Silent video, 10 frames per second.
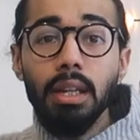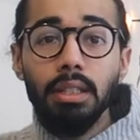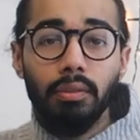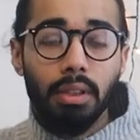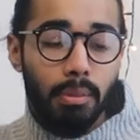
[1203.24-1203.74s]

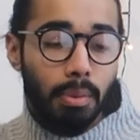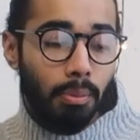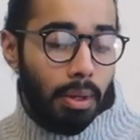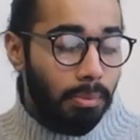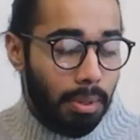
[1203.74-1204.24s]
cater for them,
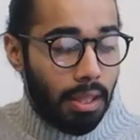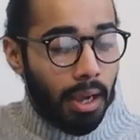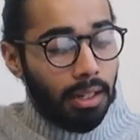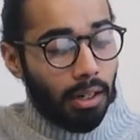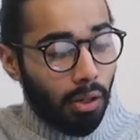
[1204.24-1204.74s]
and be
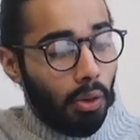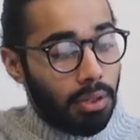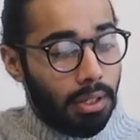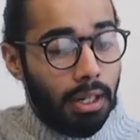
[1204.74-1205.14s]
that in our laws